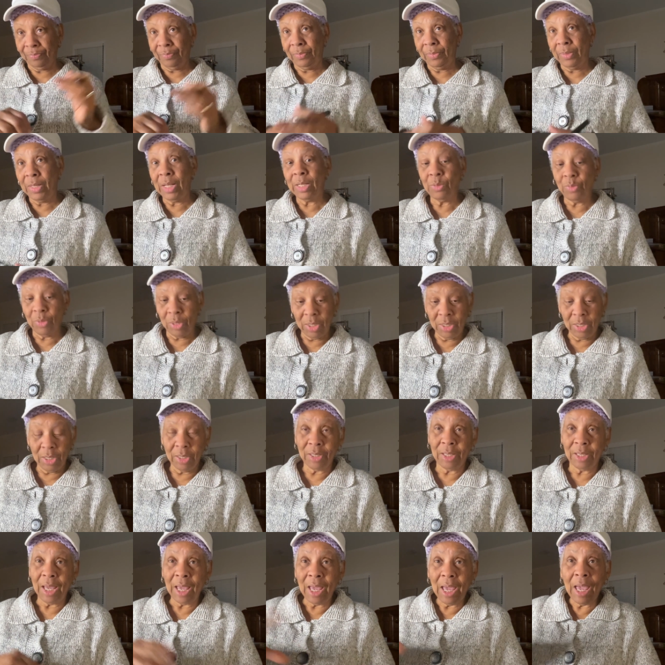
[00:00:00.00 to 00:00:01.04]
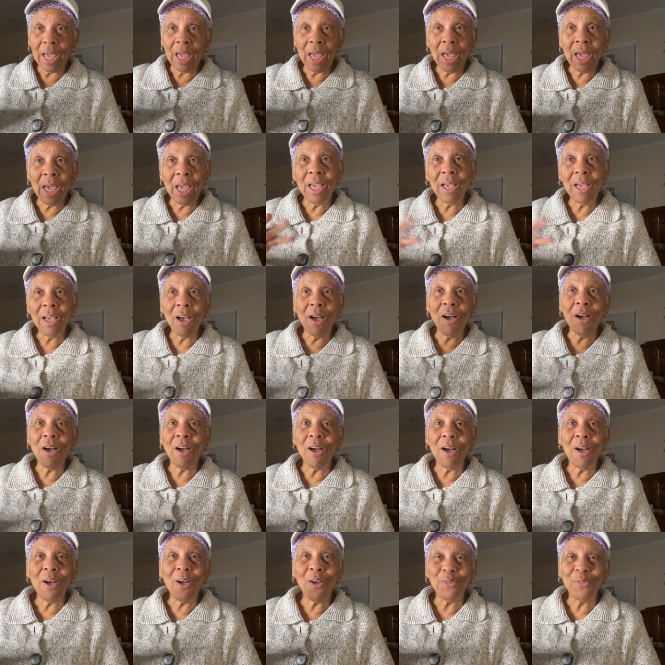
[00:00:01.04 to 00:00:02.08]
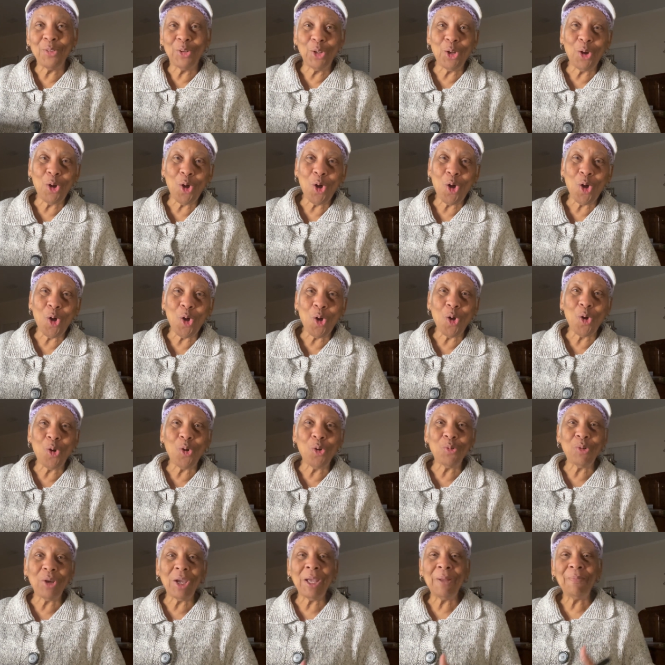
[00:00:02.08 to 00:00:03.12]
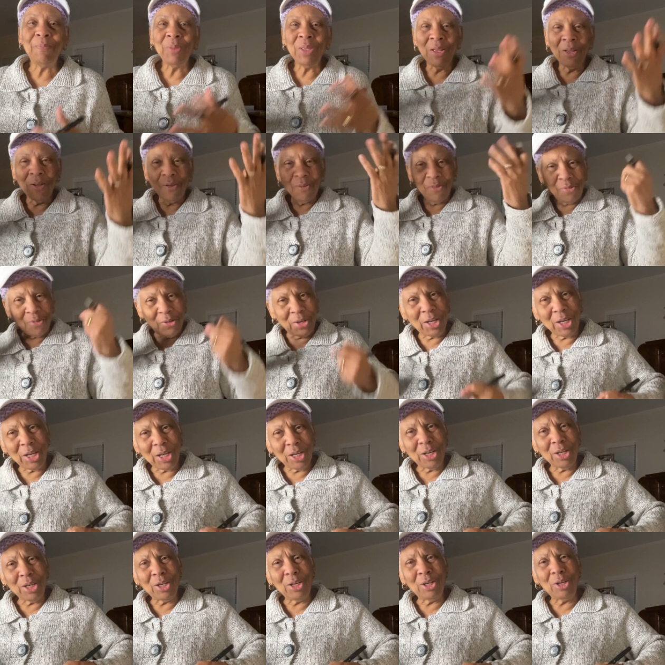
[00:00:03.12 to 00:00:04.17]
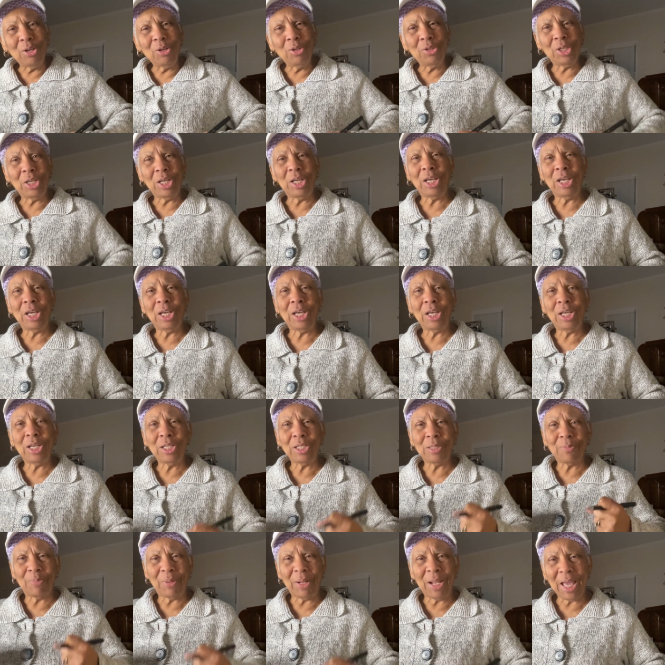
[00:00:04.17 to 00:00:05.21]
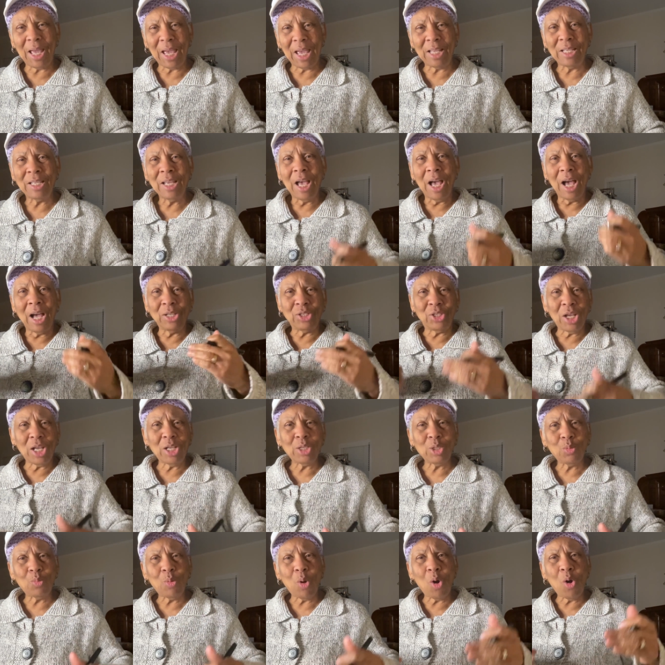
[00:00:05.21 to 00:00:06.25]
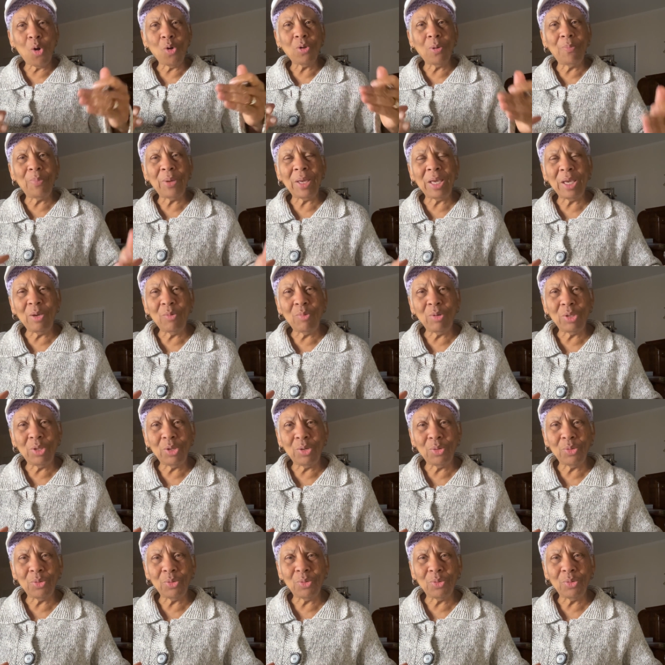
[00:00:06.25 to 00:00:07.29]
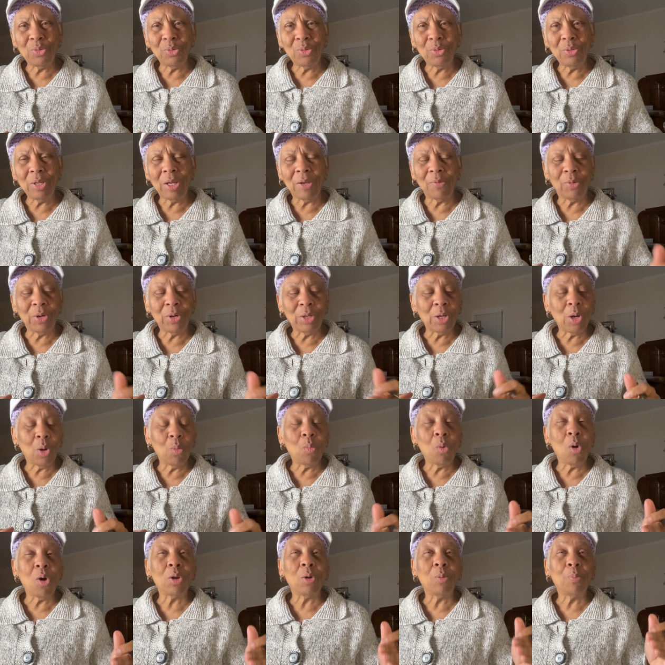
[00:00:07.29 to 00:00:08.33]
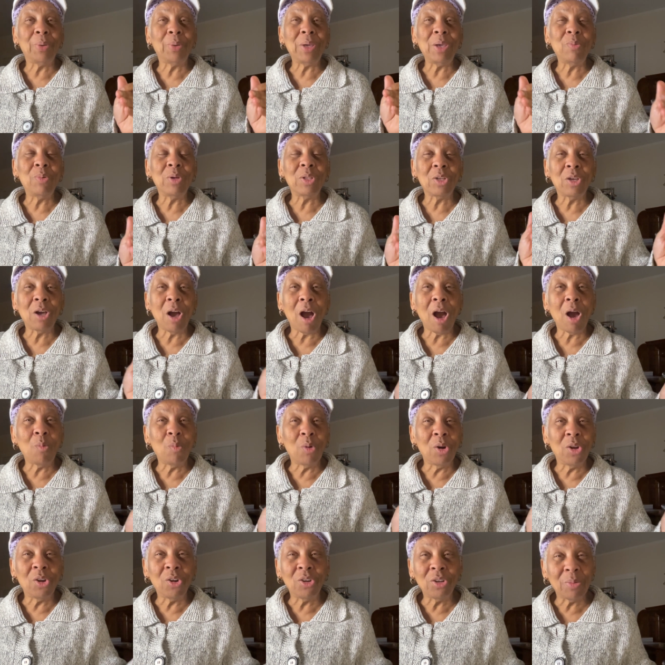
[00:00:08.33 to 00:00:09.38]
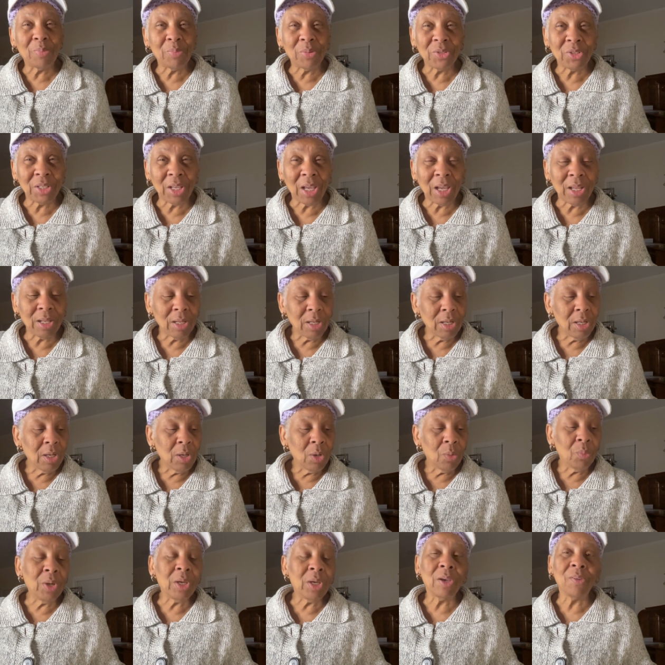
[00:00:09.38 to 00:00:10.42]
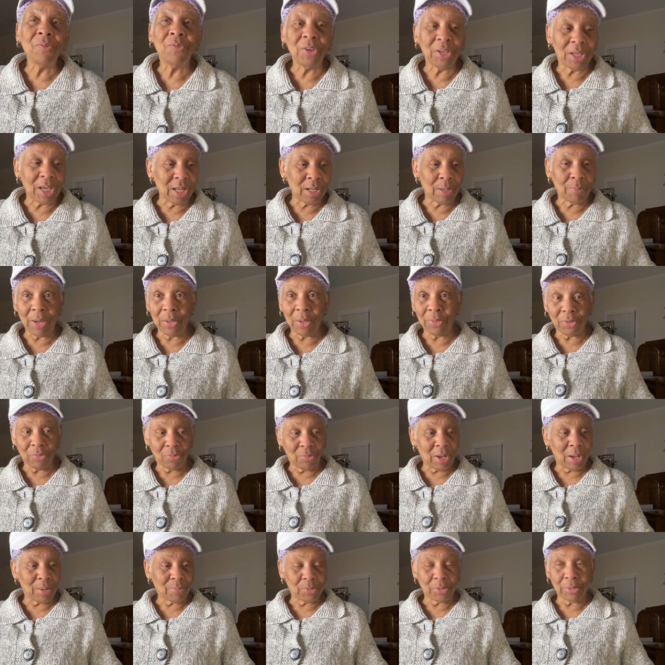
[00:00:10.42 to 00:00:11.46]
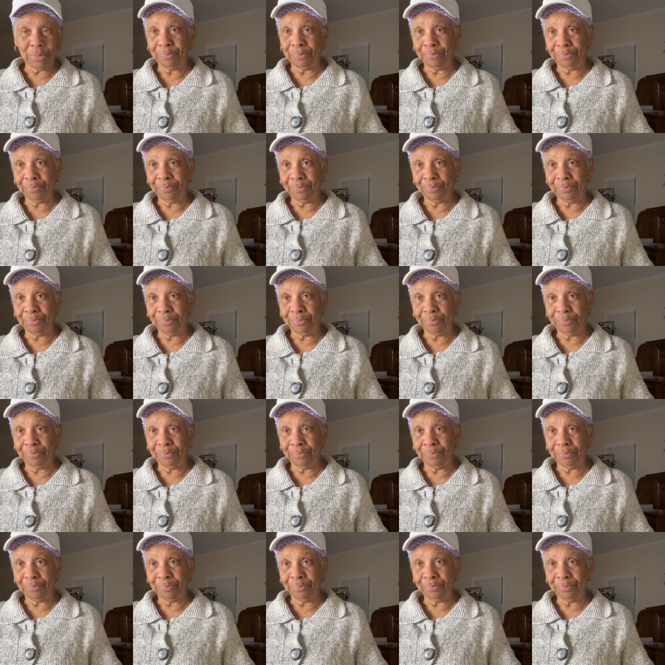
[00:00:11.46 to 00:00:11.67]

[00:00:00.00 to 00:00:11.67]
That's what it is. King of glory, fill this place. I just want to be with you. If we don't want to be with God 100%, we can forget about the rapture.